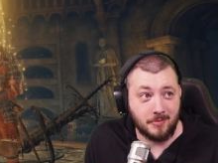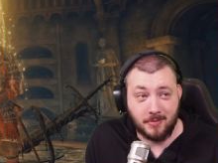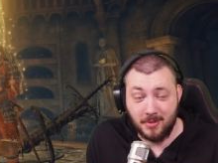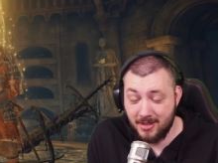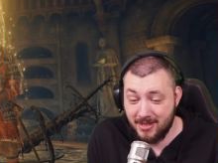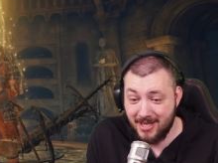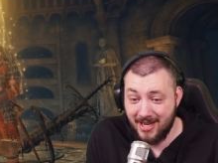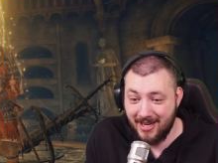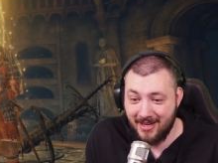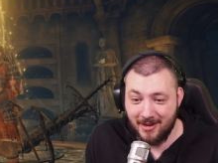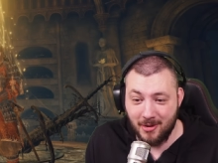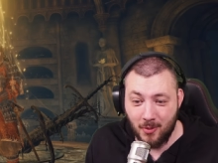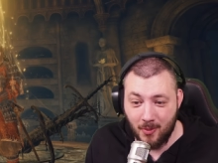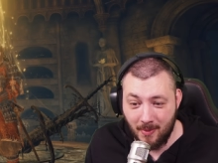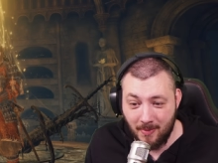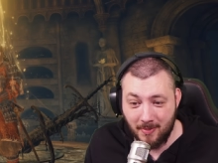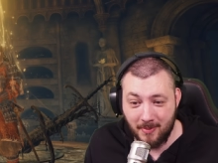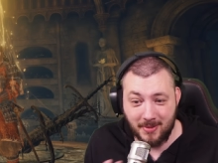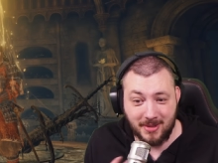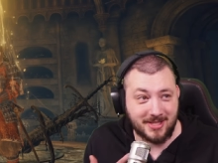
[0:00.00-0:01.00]
Plus nine. A
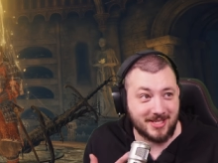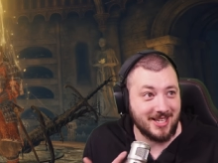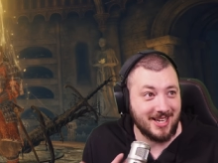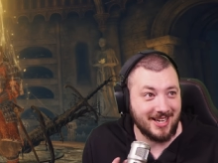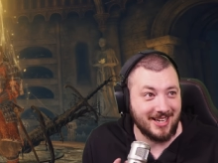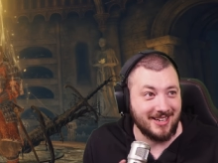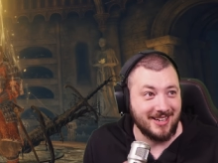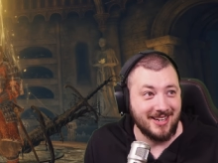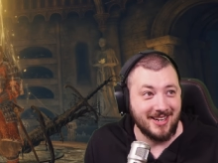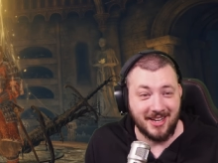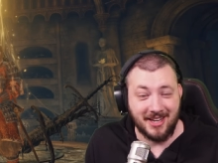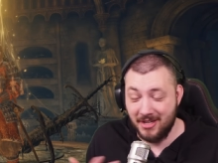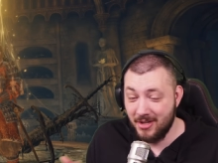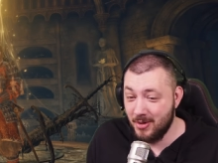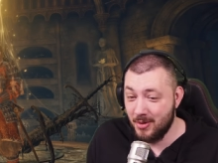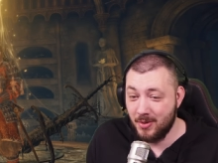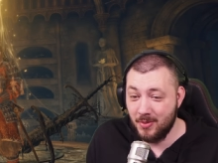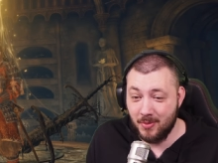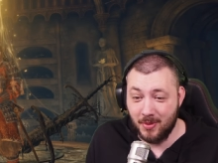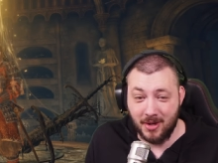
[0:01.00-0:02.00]
weapon plus nine.
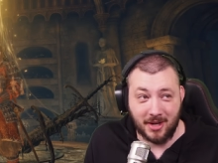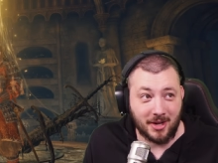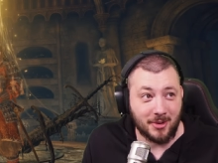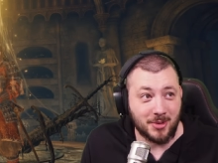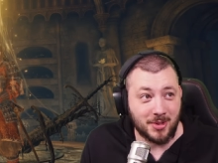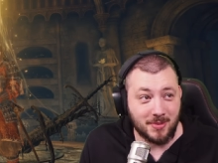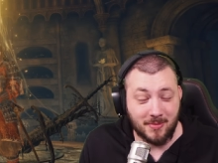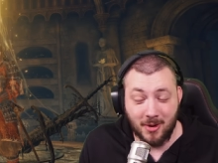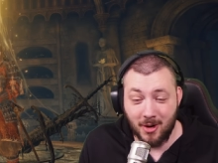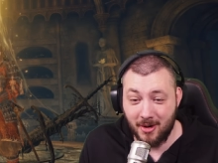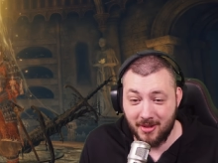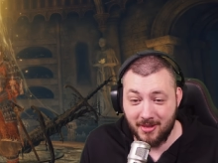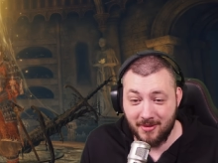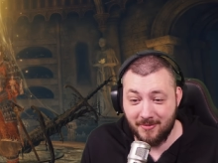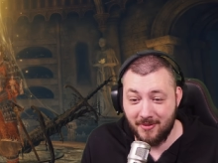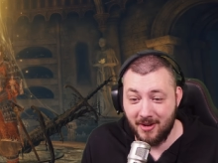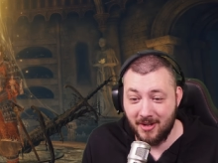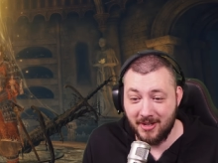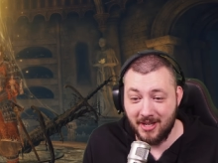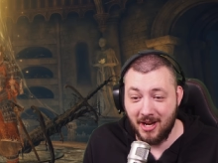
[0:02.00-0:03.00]
You, you want to go to Margit the
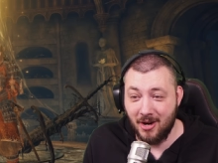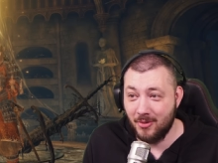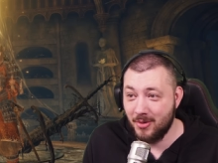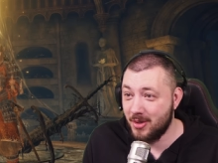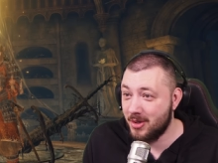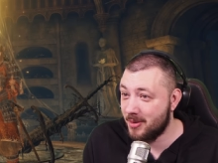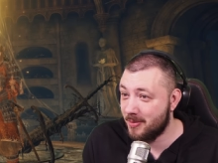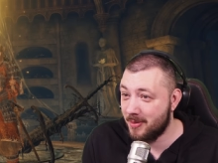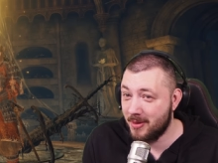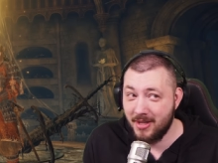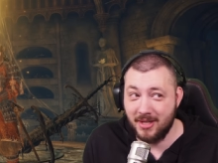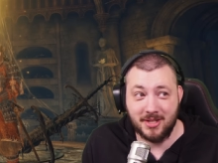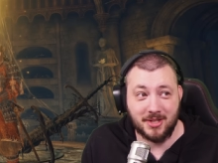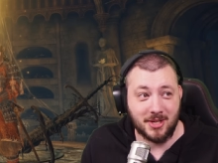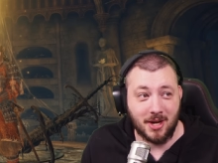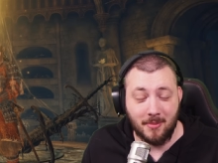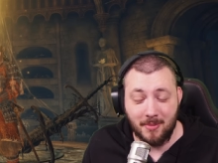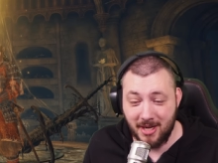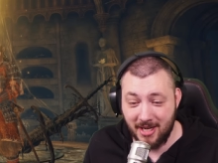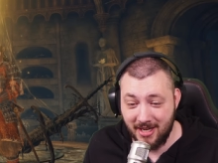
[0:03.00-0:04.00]
Fell now. You completely
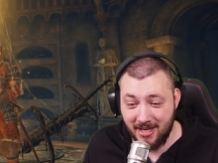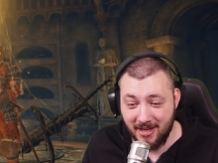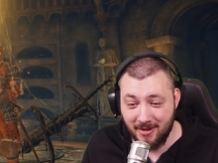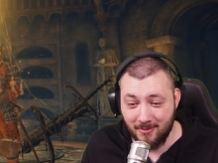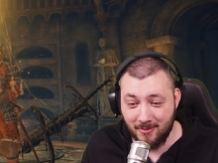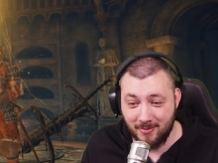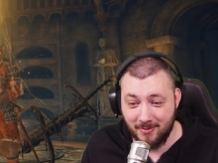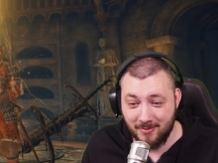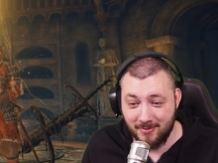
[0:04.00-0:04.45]
dominate him.